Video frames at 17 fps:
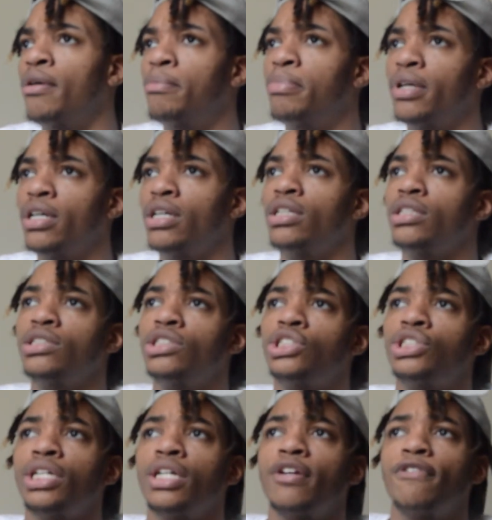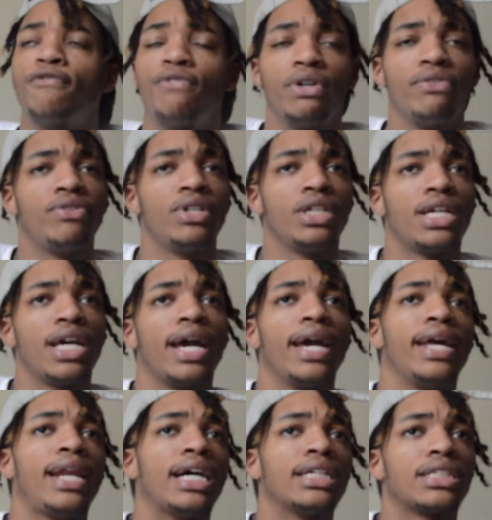but shit,
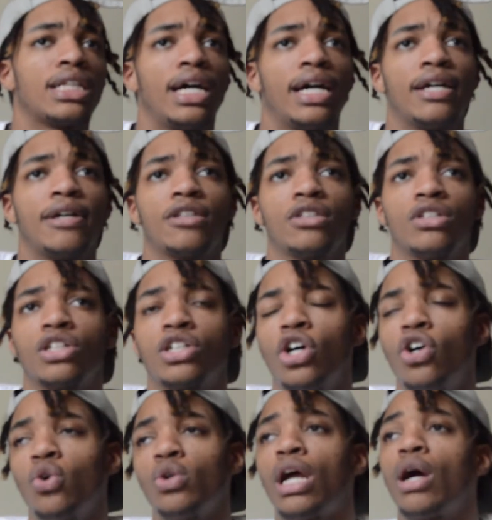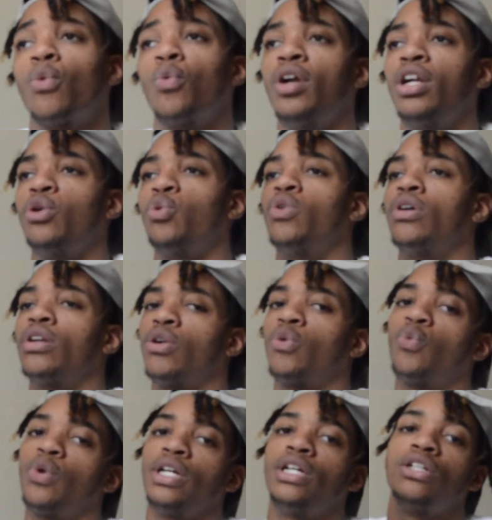50K, that's like the goal I really want
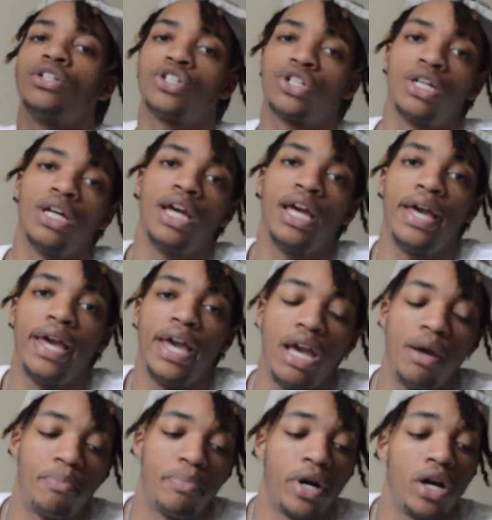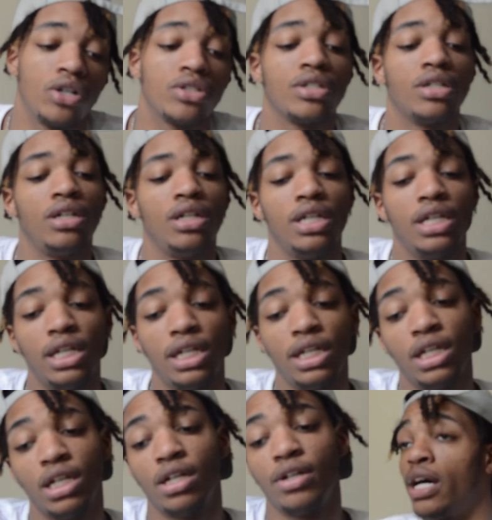to reach. And
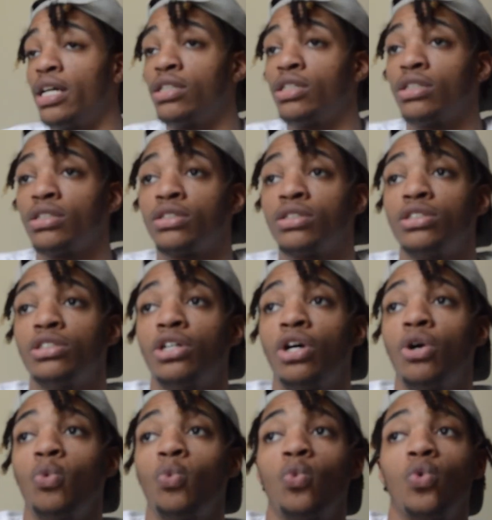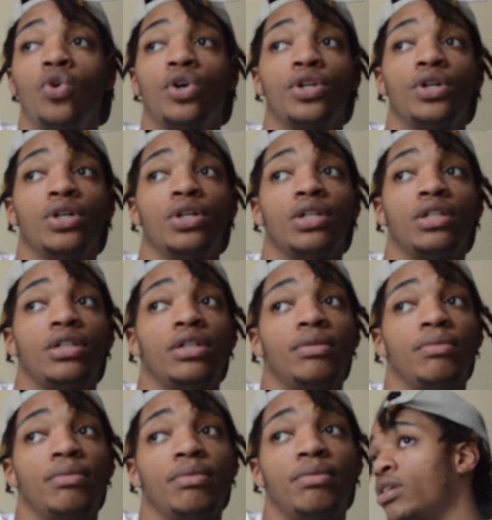personally, I just don't want to
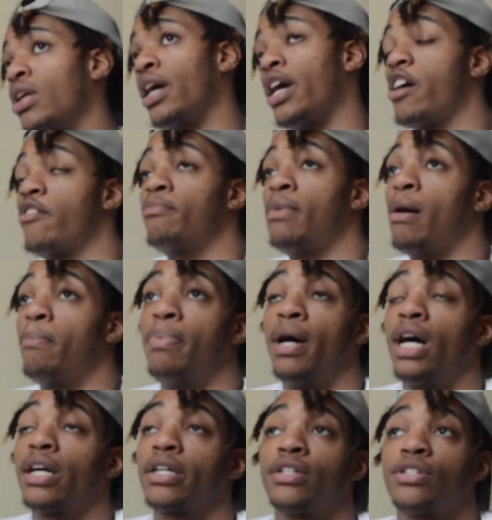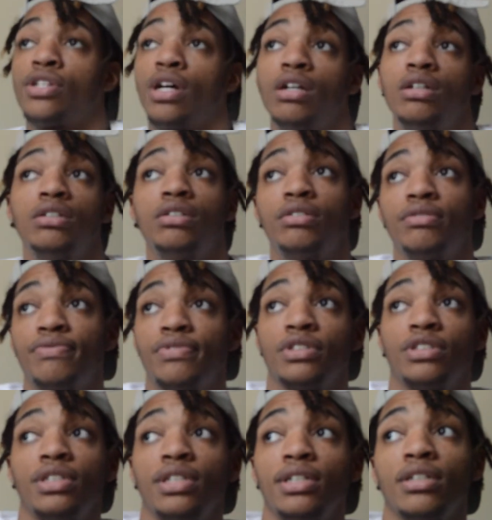have my pockets hurting
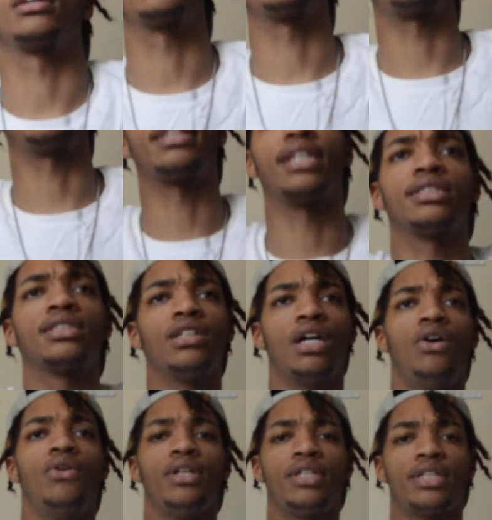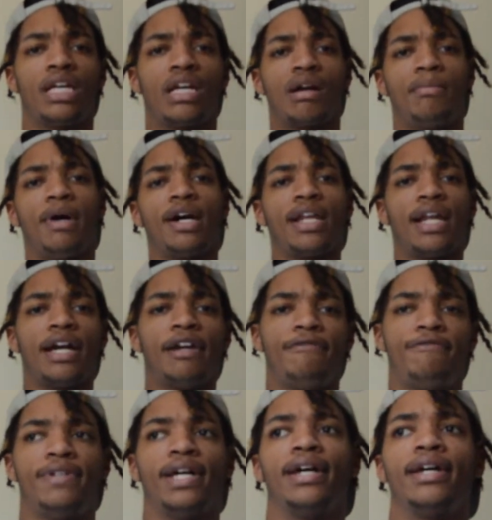for shit. Like, that's the only thing in my
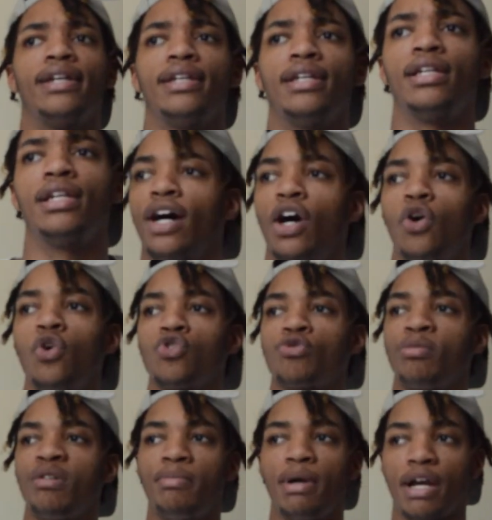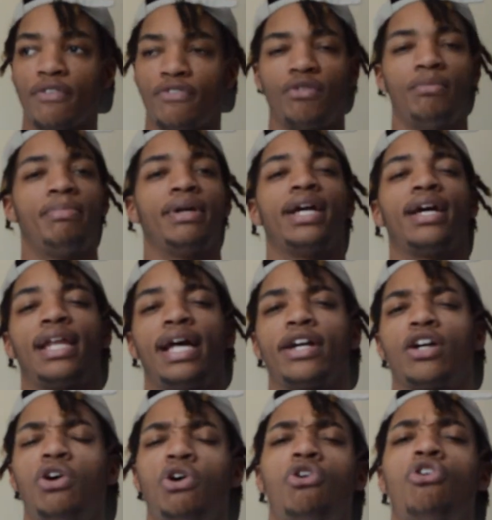life that holds me back from being
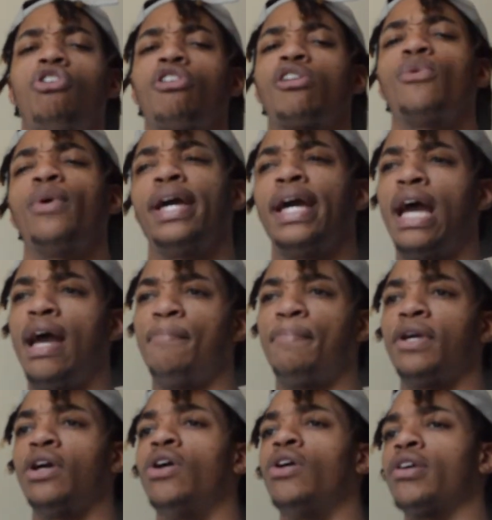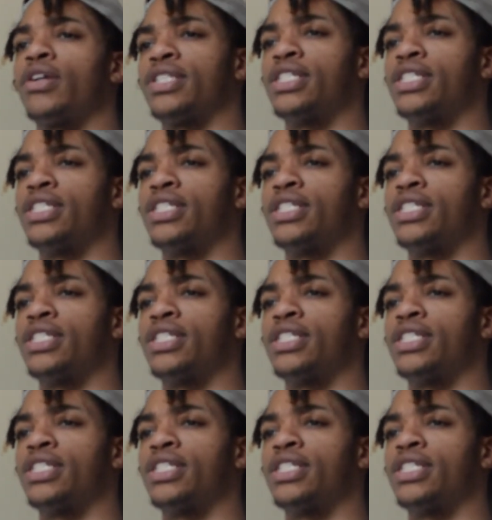like all the way happy all the